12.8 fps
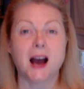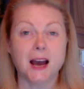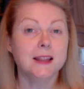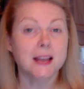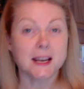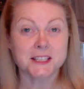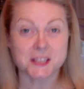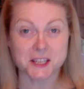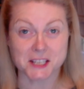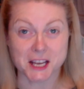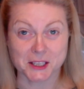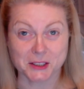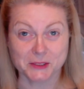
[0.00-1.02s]
I liked the
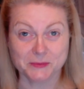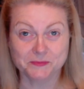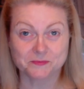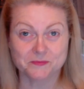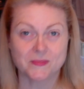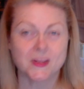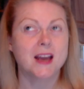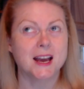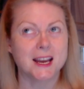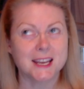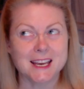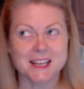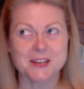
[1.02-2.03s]
tunnel.
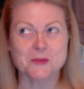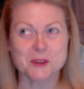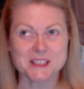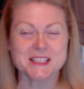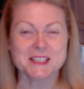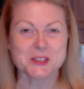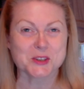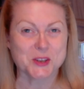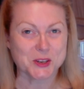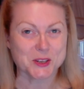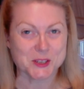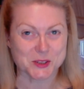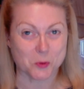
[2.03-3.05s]
Again, it wasn't as
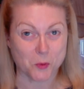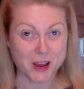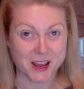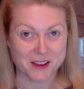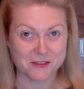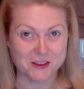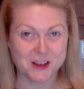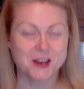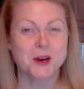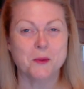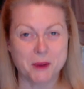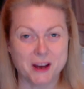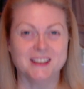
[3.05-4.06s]
good as The Wave,
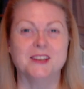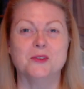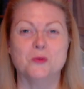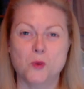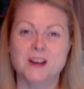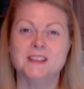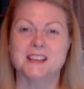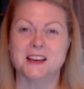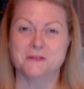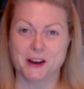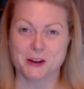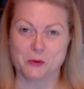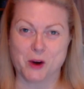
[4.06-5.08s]
but it was a
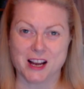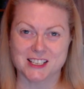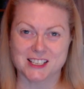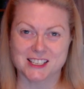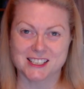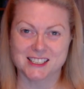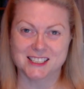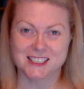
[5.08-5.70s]
fun watch.